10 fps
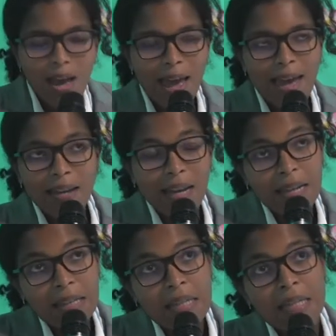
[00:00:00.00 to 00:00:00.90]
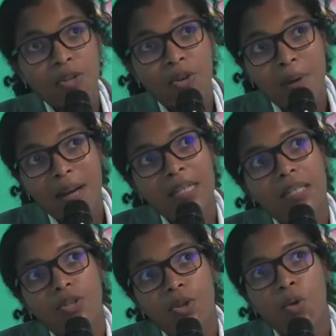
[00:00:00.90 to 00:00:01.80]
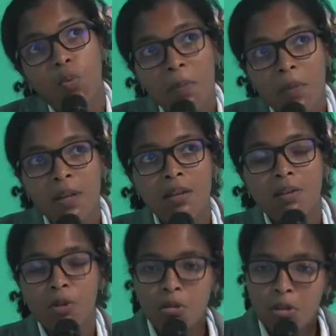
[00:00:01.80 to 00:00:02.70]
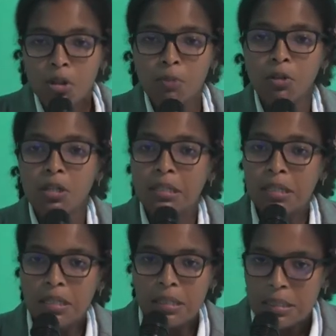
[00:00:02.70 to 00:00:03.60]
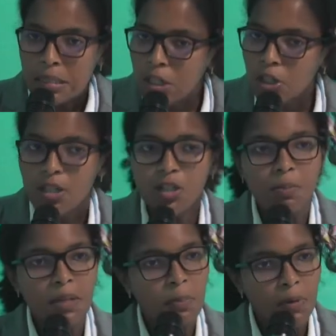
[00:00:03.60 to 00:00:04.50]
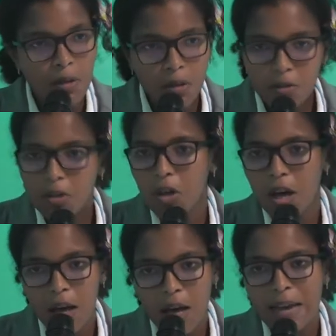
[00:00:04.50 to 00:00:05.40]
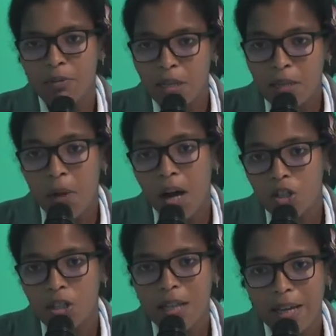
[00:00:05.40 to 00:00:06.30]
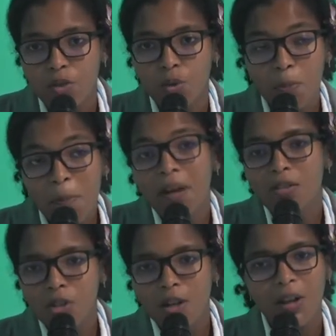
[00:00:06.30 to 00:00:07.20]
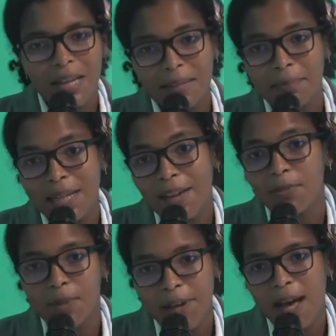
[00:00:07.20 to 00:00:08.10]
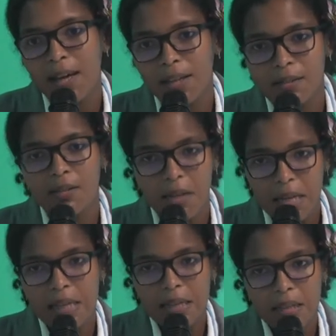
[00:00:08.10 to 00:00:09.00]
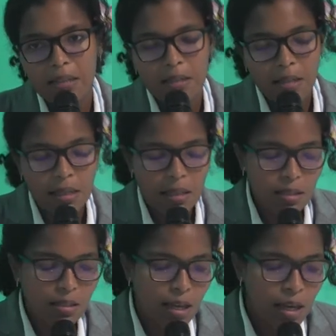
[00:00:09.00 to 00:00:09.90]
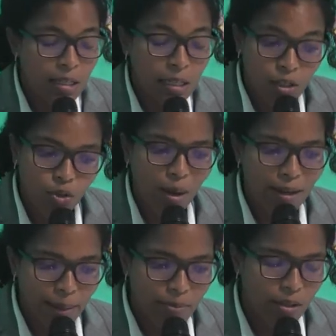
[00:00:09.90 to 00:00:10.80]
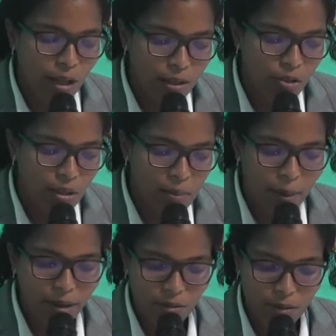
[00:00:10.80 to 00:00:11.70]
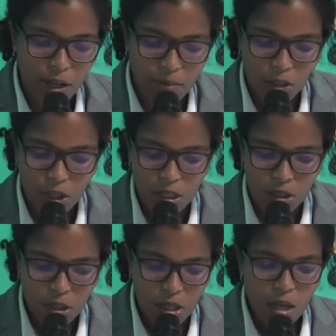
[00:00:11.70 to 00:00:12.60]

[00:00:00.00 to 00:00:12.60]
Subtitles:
And I think you're right. You know, women, local communities, indigenous people, and really marginalized groups must not be left behind in this need to adapt to the impacts of climate change.